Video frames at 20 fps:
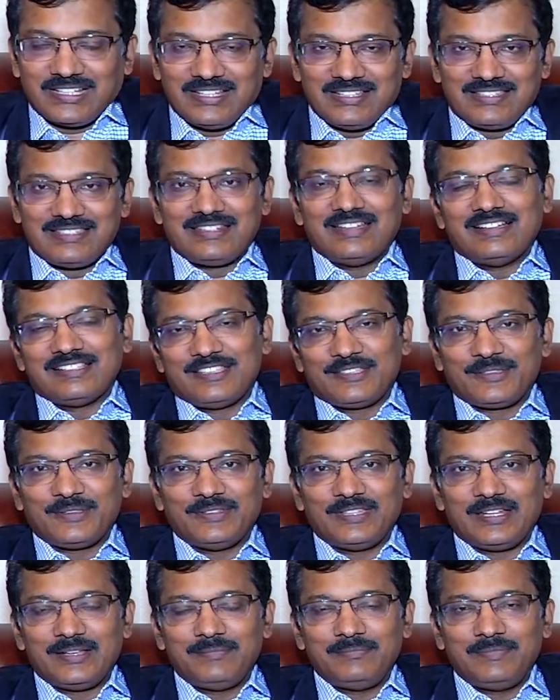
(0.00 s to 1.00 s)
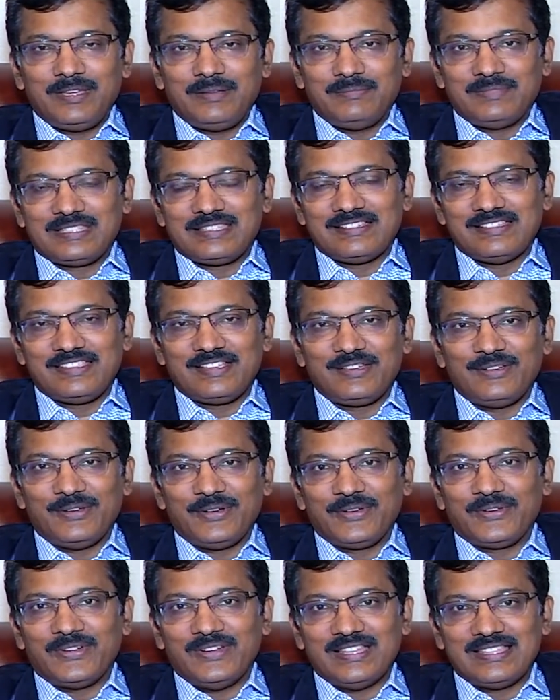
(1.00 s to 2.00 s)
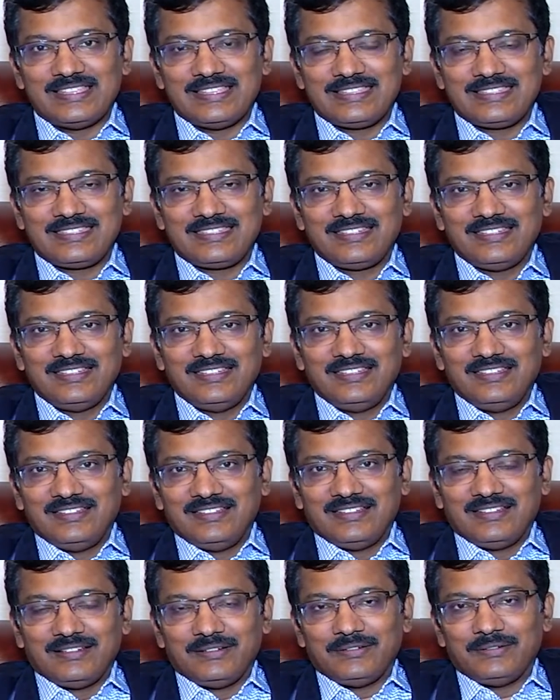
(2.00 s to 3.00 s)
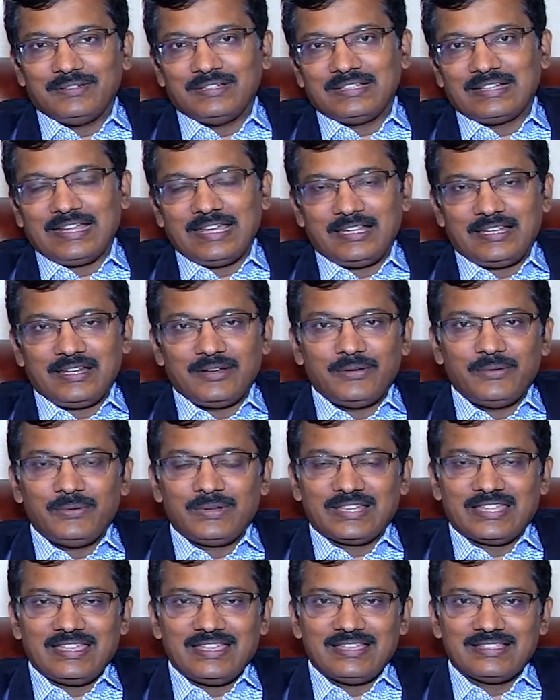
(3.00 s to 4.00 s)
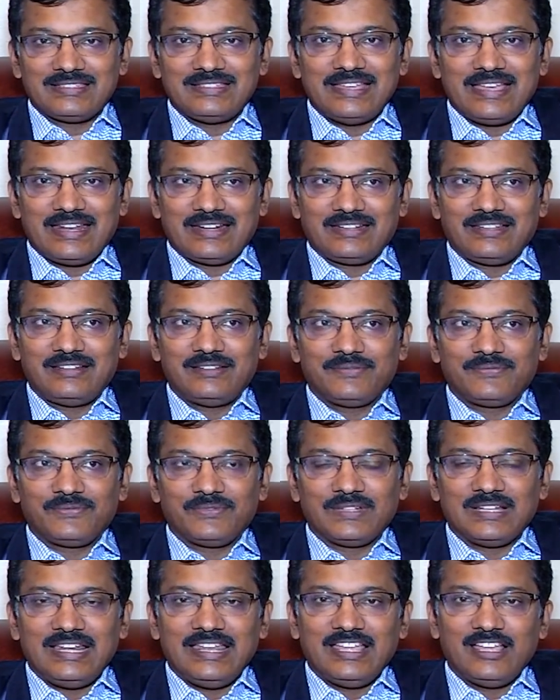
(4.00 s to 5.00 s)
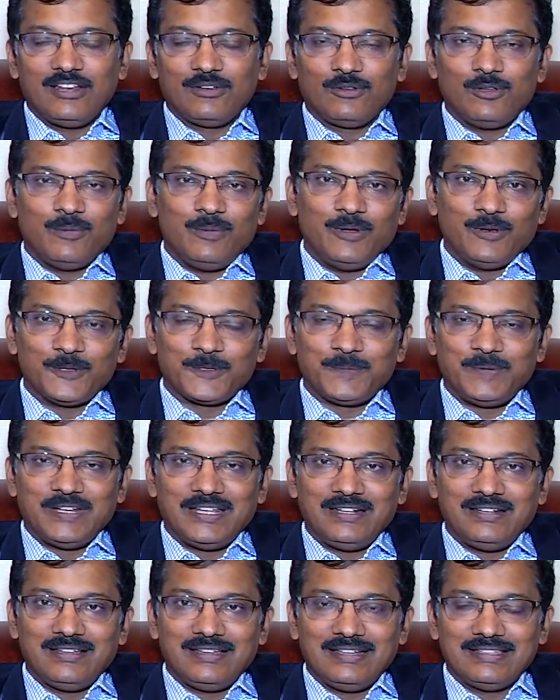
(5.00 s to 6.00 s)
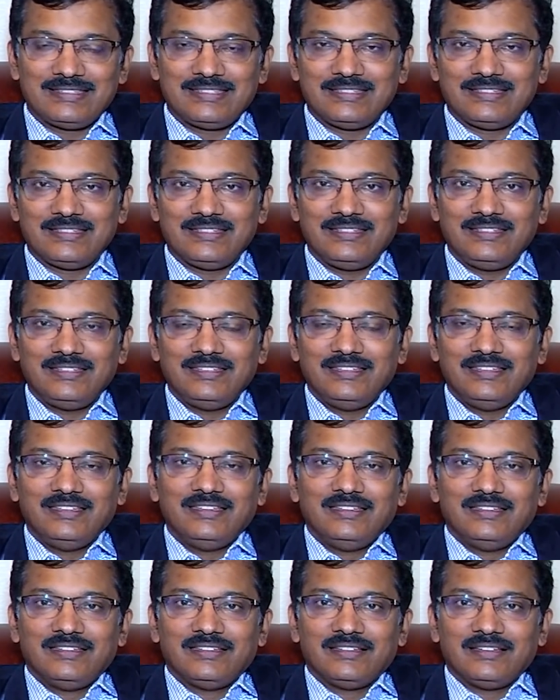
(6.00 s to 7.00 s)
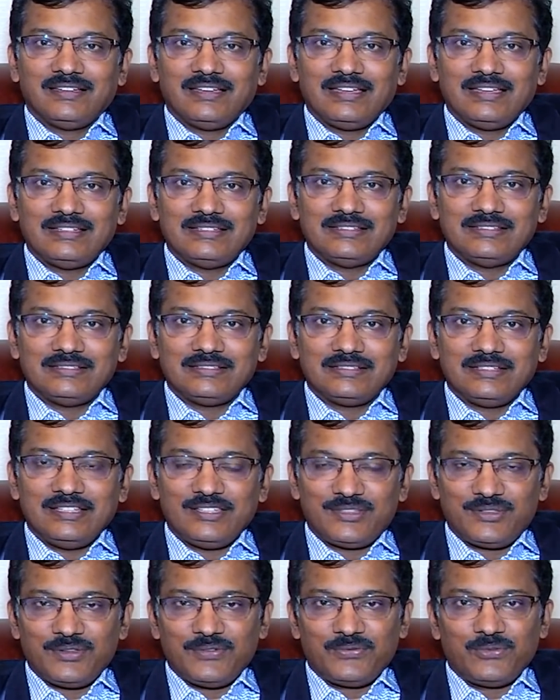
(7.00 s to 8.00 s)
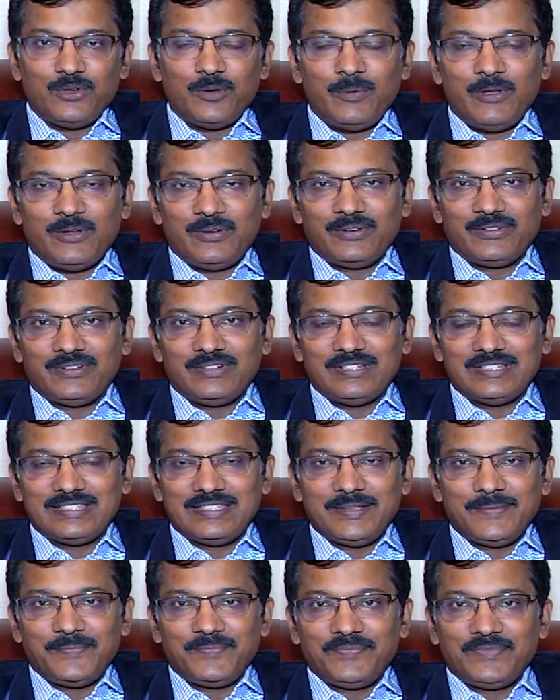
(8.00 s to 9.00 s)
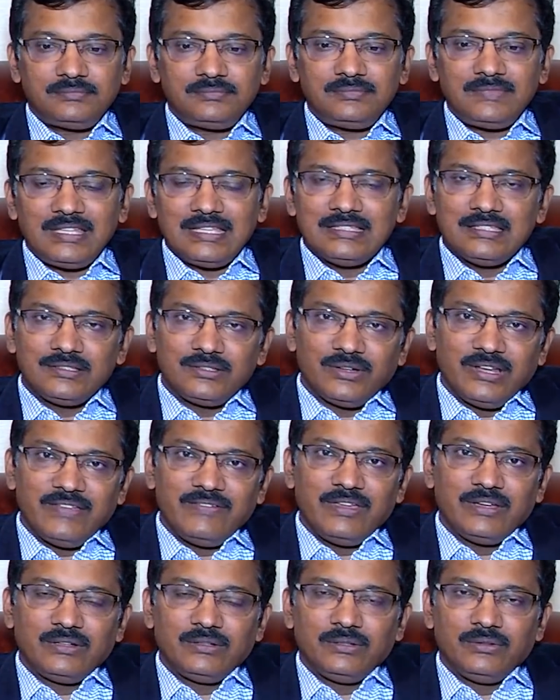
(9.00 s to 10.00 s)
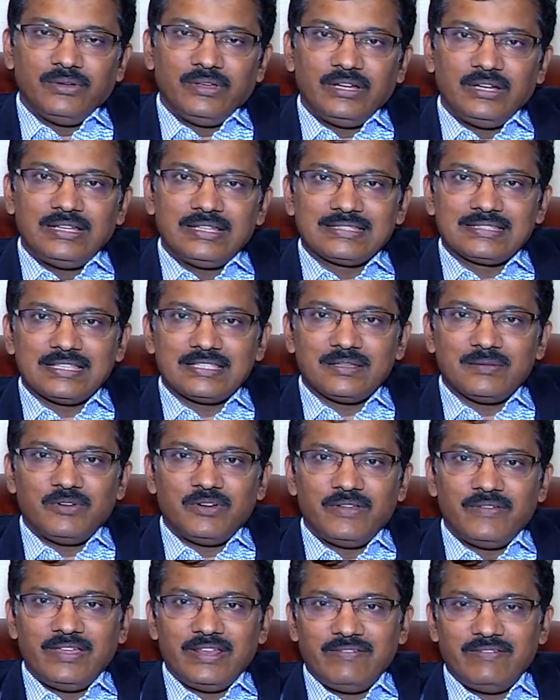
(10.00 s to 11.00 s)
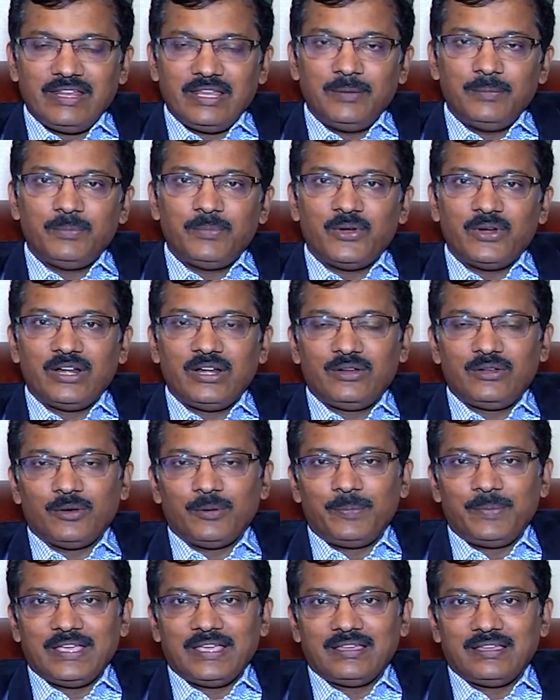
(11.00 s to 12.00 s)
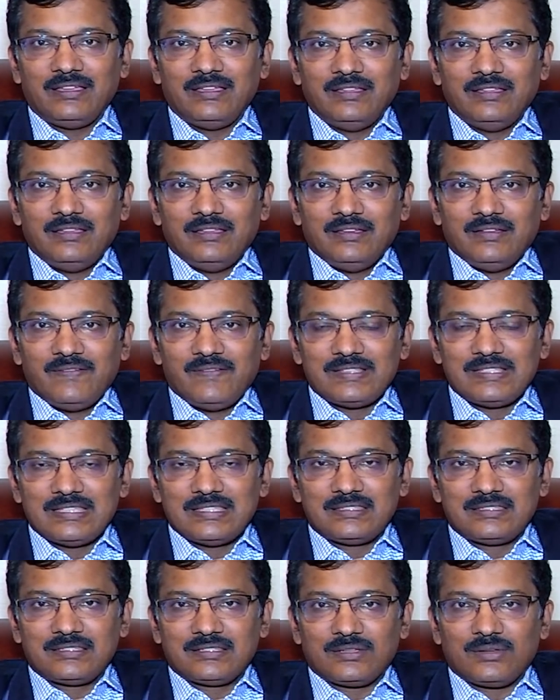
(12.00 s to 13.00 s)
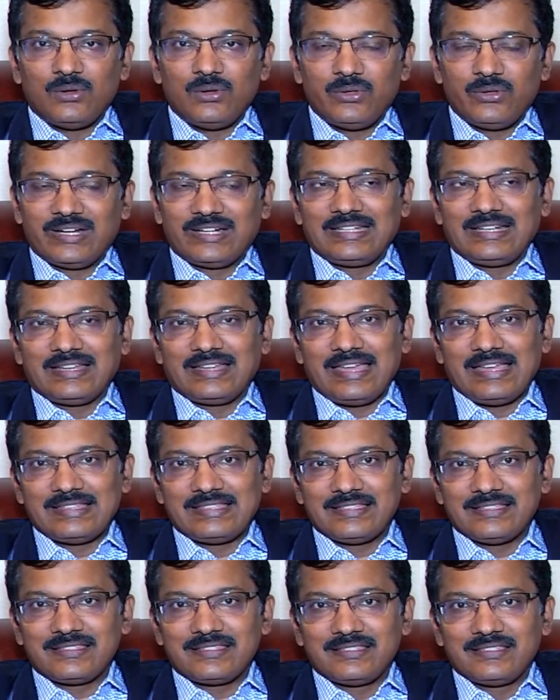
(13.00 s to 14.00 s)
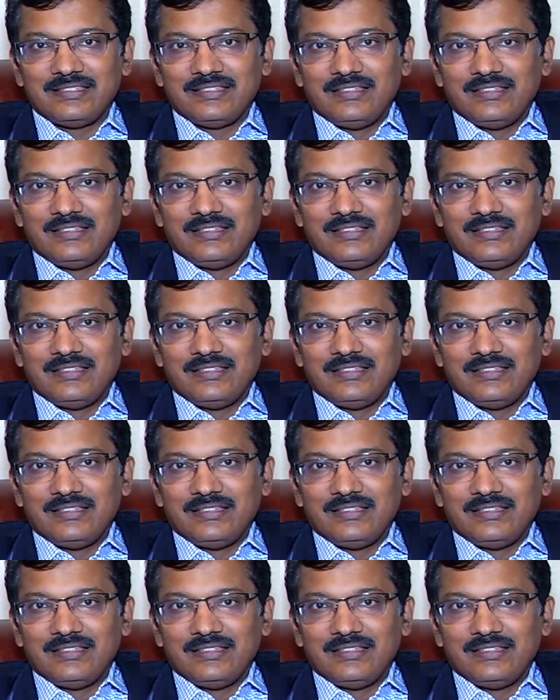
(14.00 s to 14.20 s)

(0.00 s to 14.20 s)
S. Rajasundaram, I am a surgical oncologist, right now working as Director of Clinical Global Hospital Health City, uh, Institute of Global Oncology. So today we are going to discuss about a very very important topic, which is colorectal cancers.